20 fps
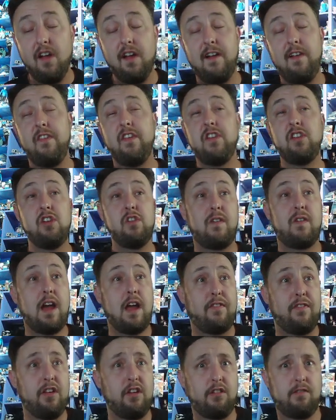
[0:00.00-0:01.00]
And then you've
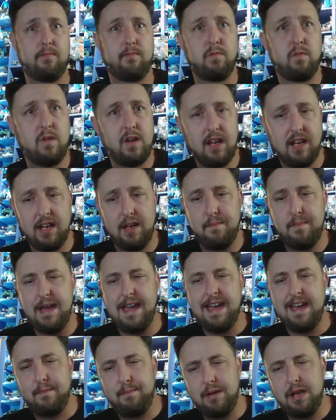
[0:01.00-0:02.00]
got these really
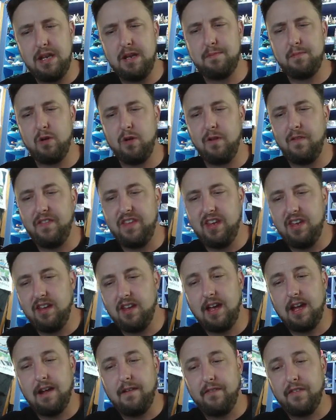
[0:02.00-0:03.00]
bad people, the
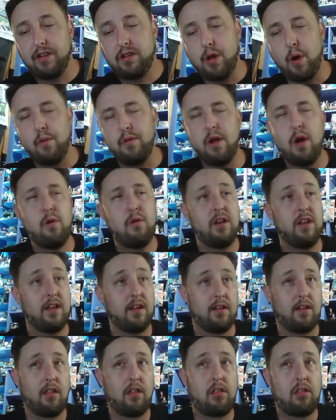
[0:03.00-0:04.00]

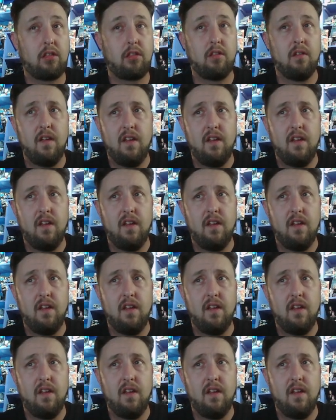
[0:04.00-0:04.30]
Todonians,